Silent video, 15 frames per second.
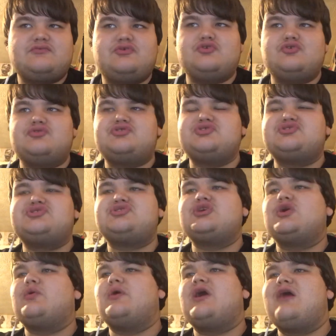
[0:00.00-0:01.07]
who just
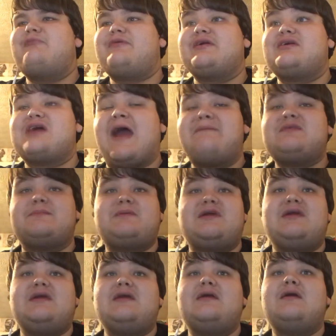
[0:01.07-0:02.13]
show up and claim to
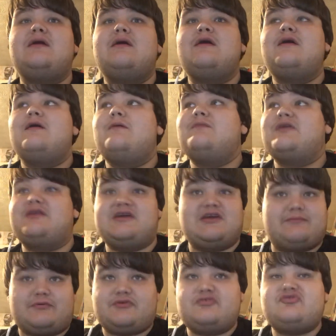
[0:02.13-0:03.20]
be the
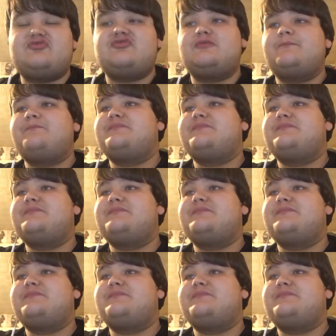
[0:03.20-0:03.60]
neighbors.